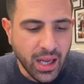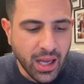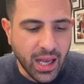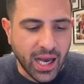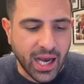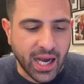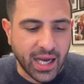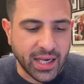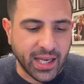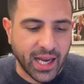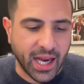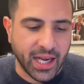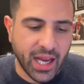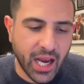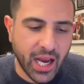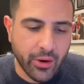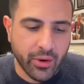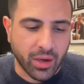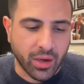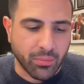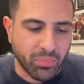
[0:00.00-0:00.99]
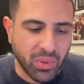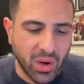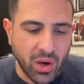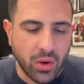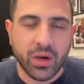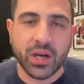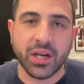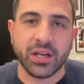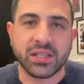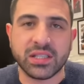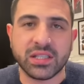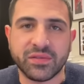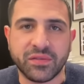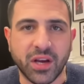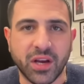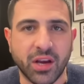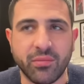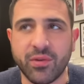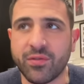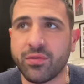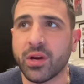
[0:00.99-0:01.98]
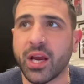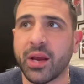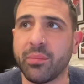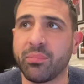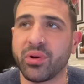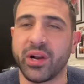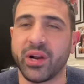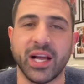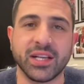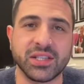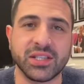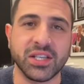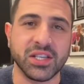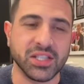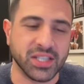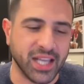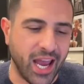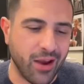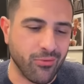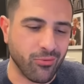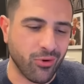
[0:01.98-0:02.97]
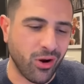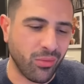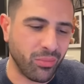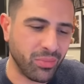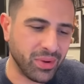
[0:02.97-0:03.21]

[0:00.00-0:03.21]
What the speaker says: And again, Eric Balkanis, forgive me for pronouncing his name wrong,